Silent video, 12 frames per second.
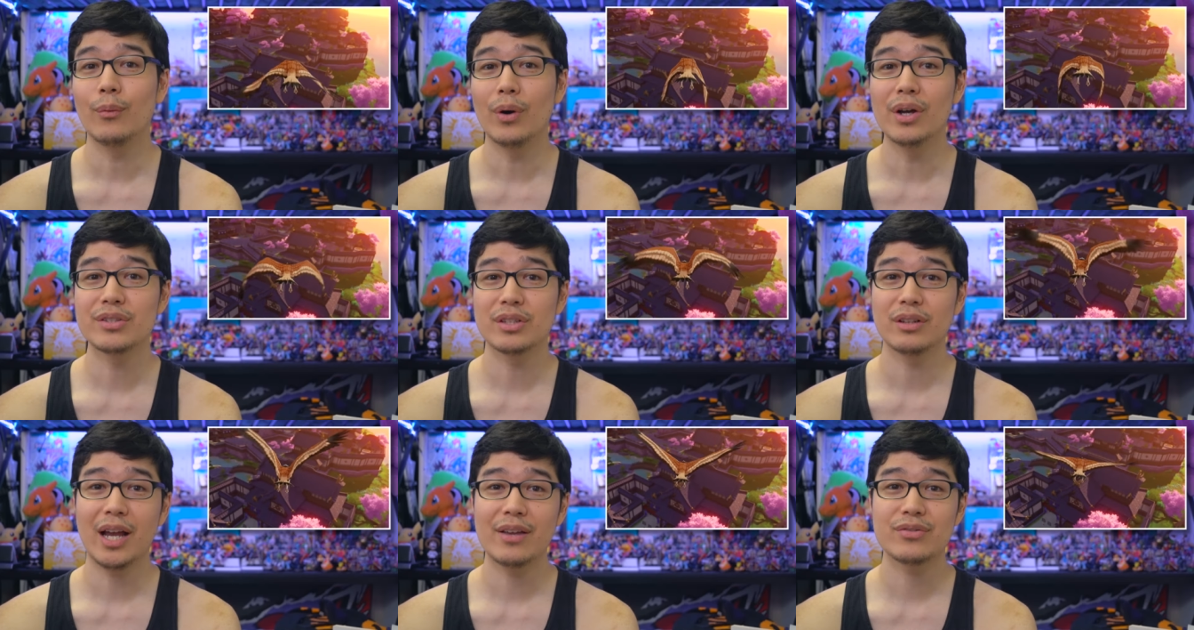was the
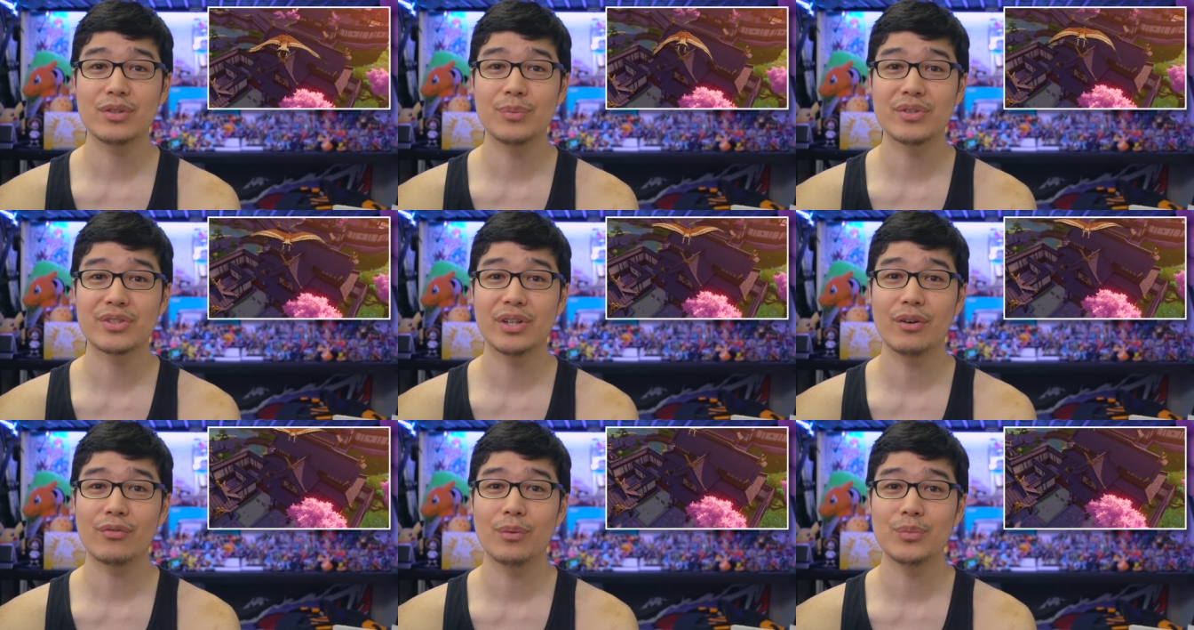live stream
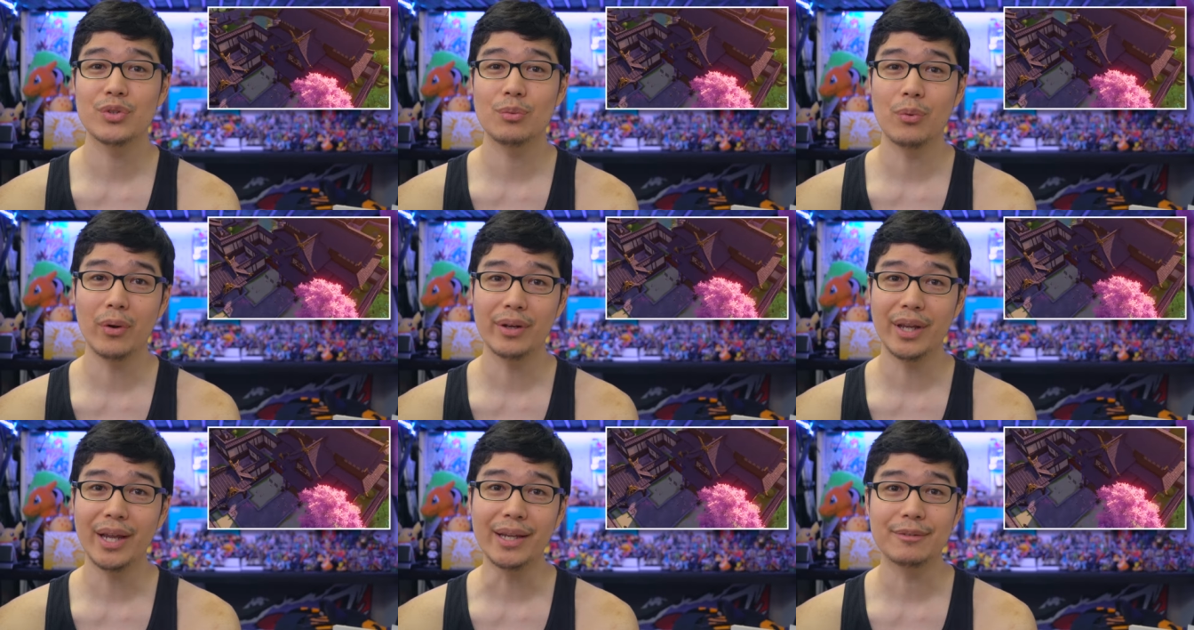itself from
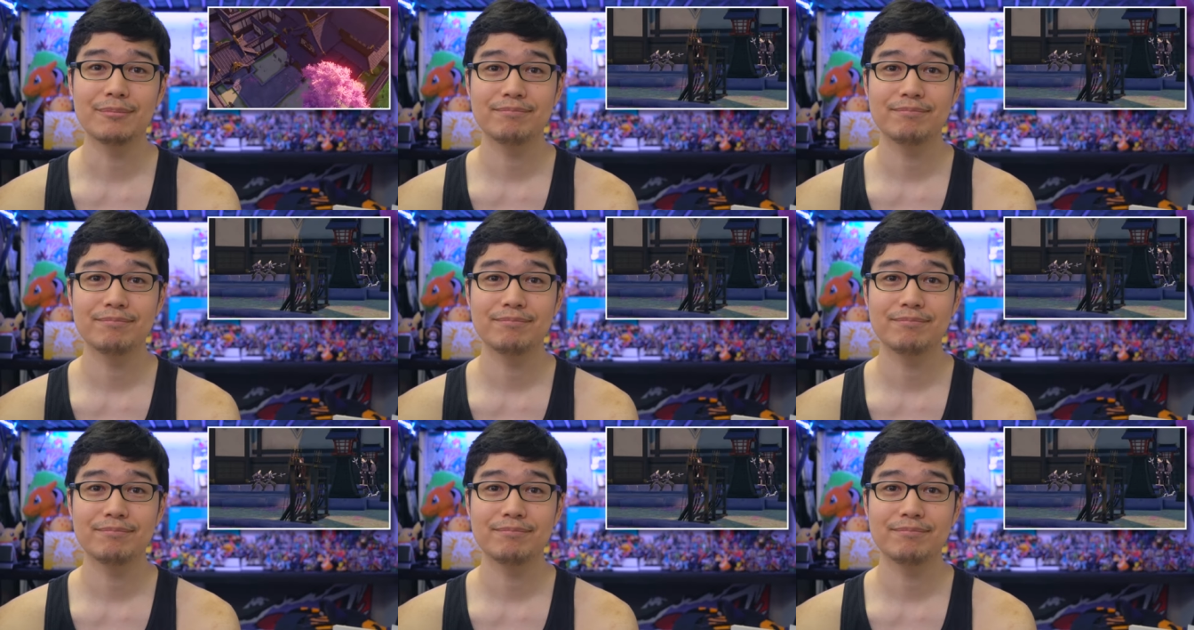2.8.